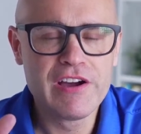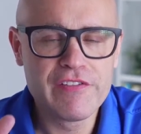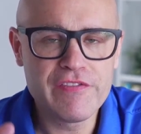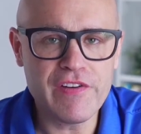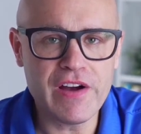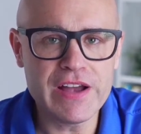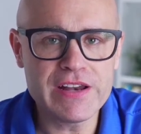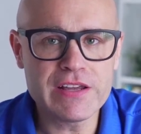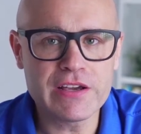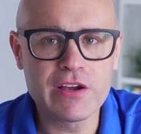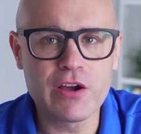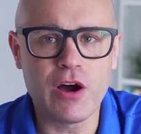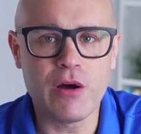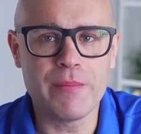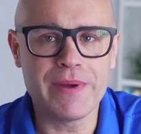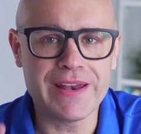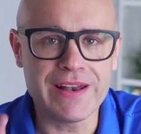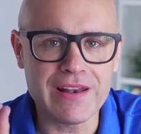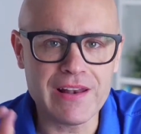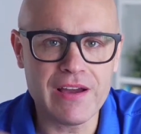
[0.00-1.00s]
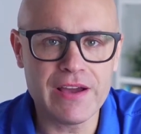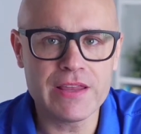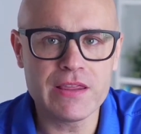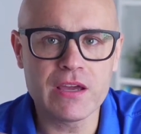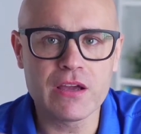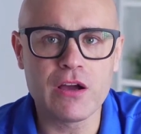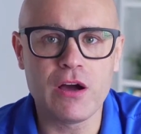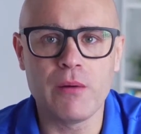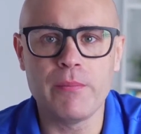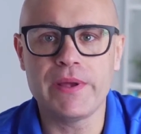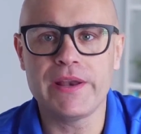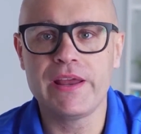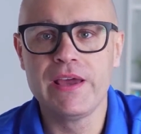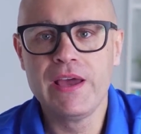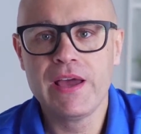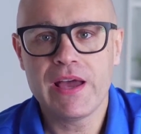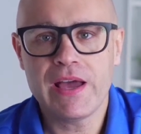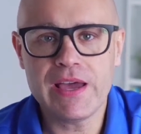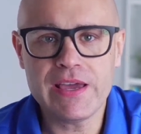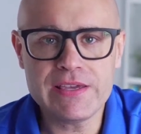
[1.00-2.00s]
Find a comment, like the comment.
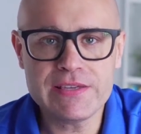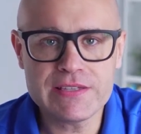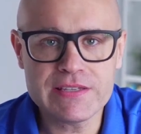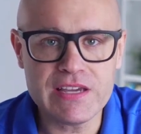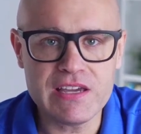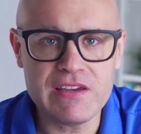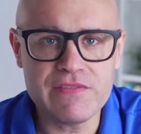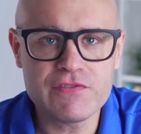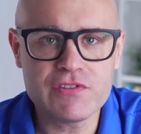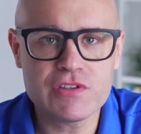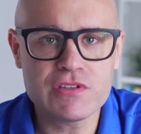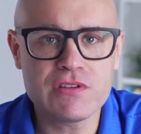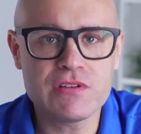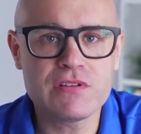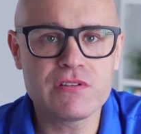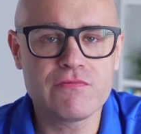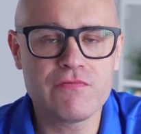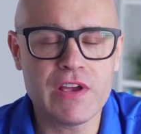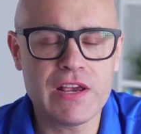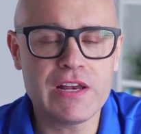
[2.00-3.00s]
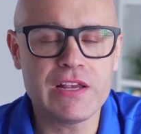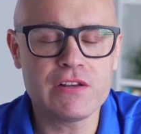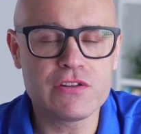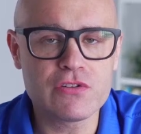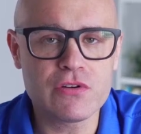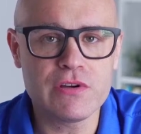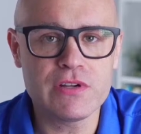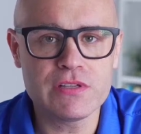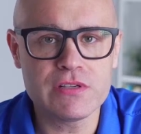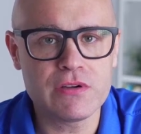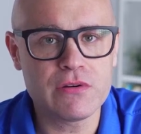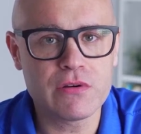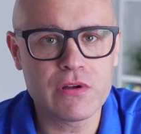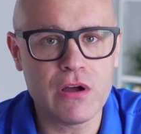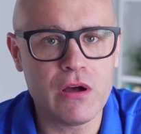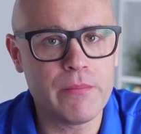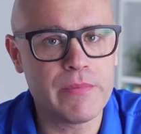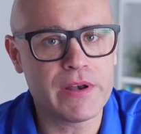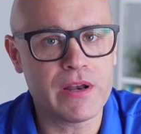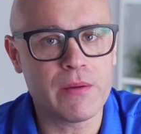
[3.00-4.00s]
"Hey, Steve, really enjoyed your
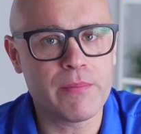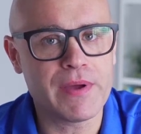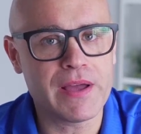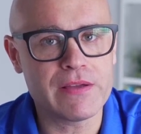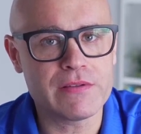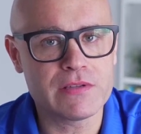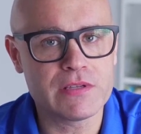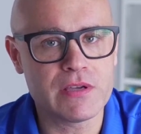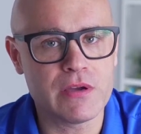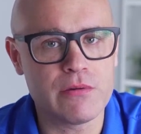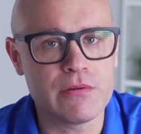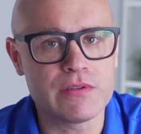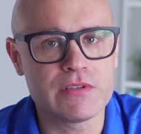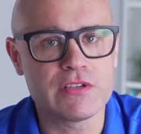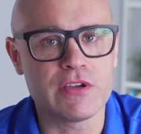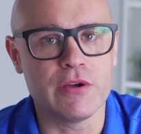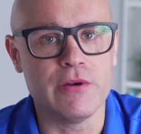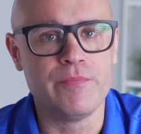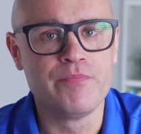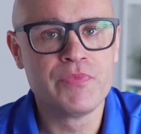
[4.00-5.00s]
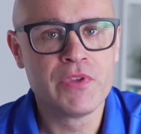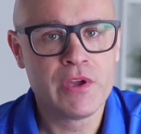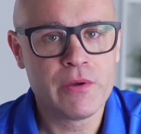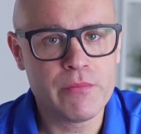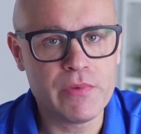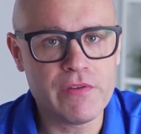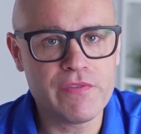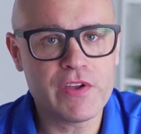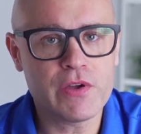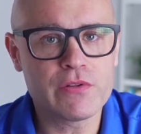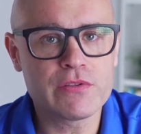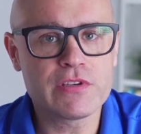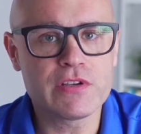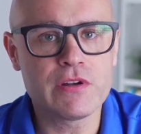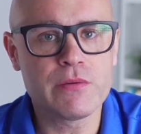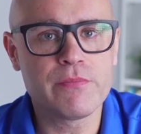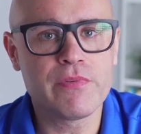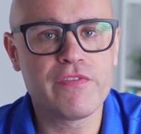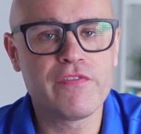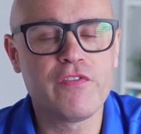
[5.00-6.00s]
comment about so-and-so." Moving on to
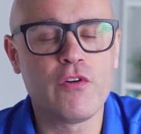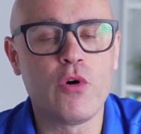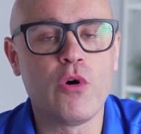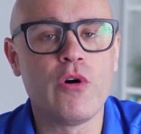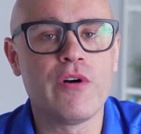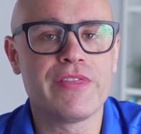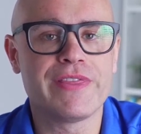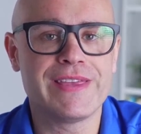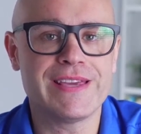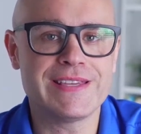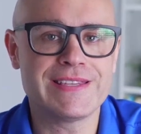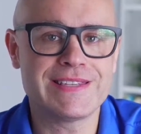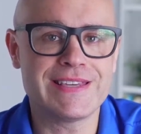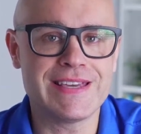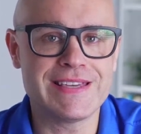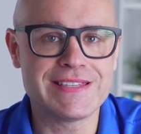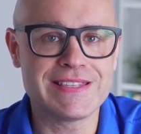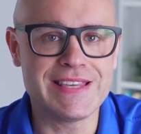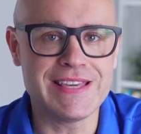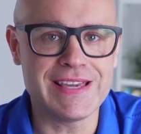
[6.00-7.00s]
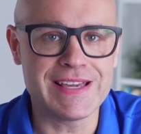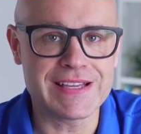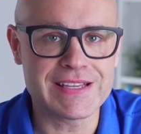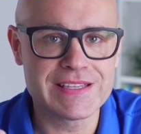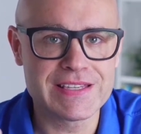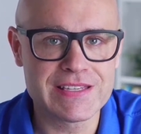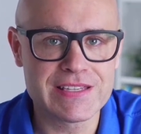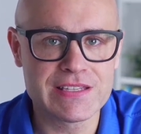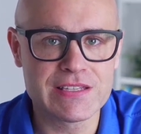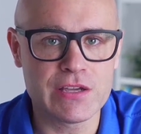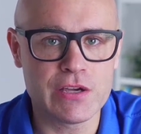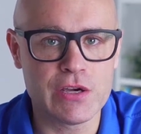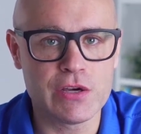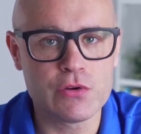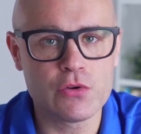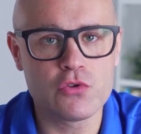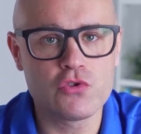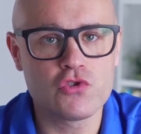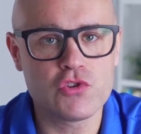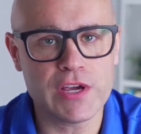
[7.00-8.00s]
number 4, this is the
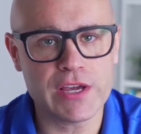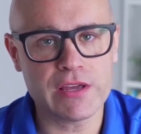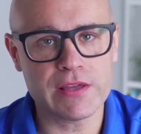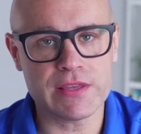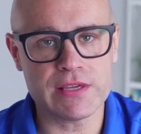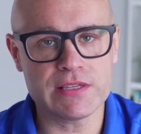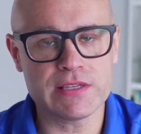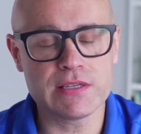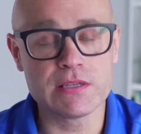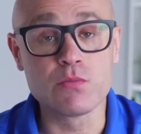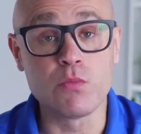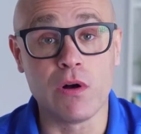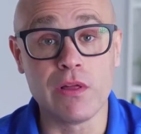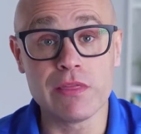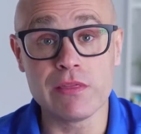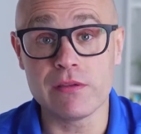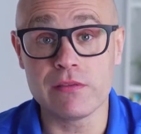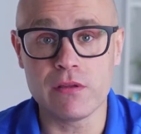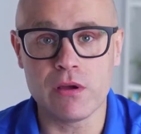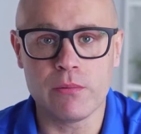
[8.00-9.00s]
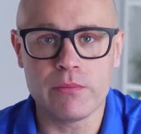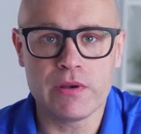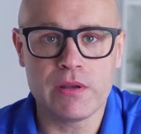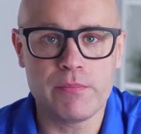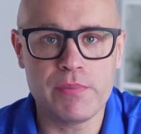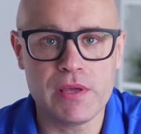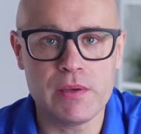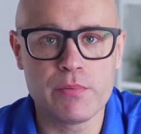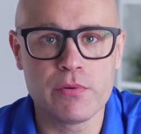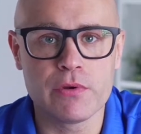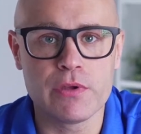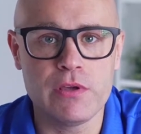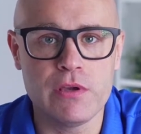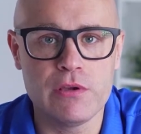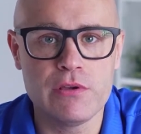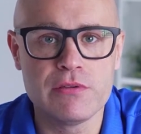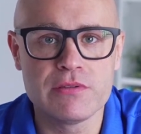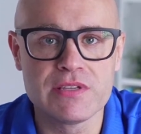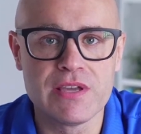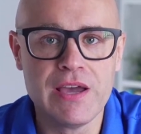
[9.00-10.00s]
external trigger. This is one that not many people
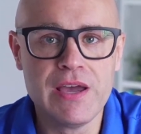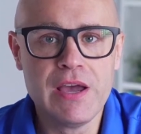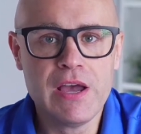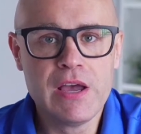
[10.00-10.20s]
use.